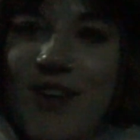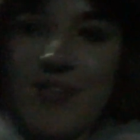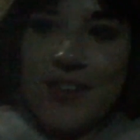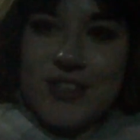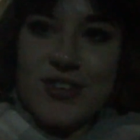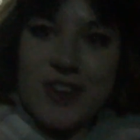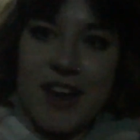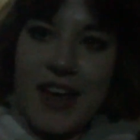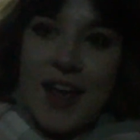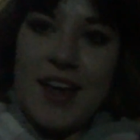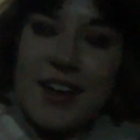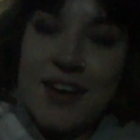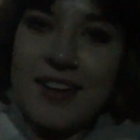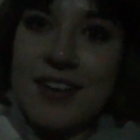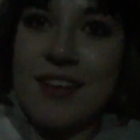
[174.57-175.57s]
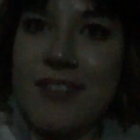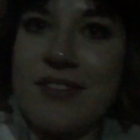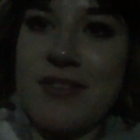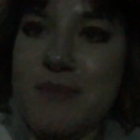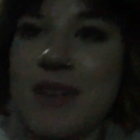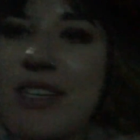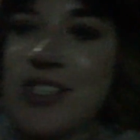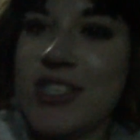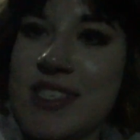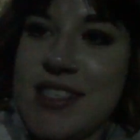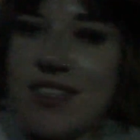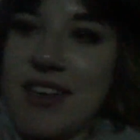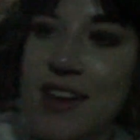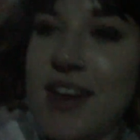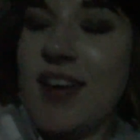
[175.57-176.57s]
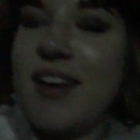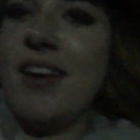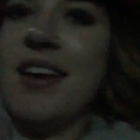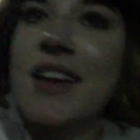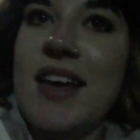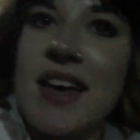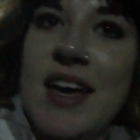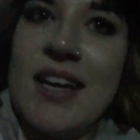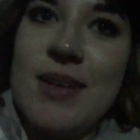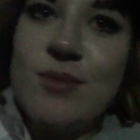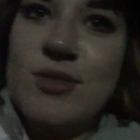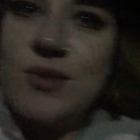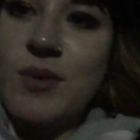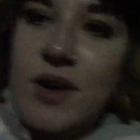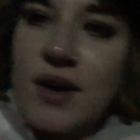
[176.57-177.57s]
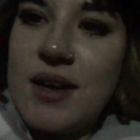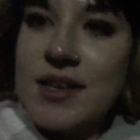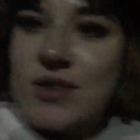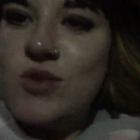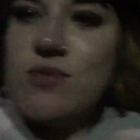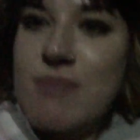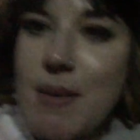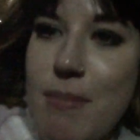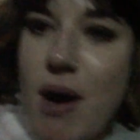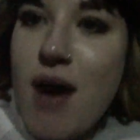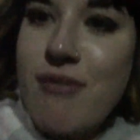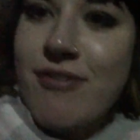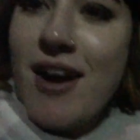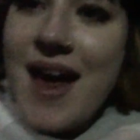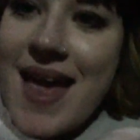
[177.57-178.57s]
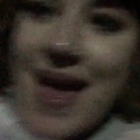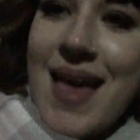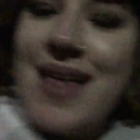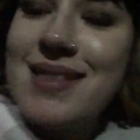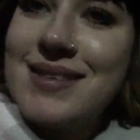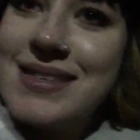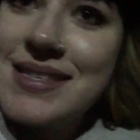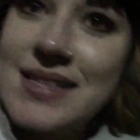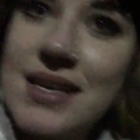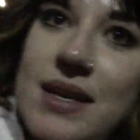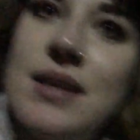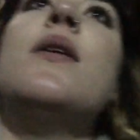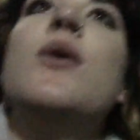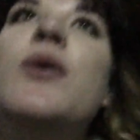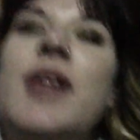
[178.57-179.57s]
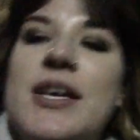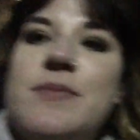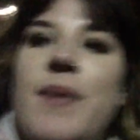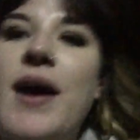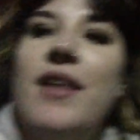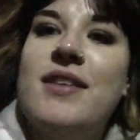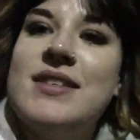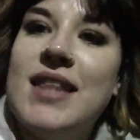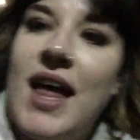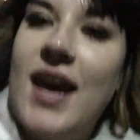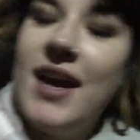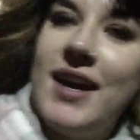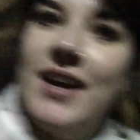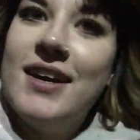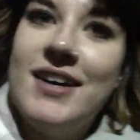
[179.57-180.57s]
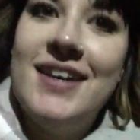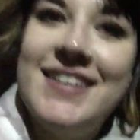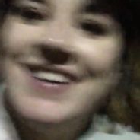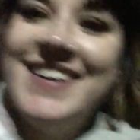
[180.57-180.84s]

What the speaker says: off the train from Manchester and I'm just walking to my boyfriend's. Oh, that's better, there's light here.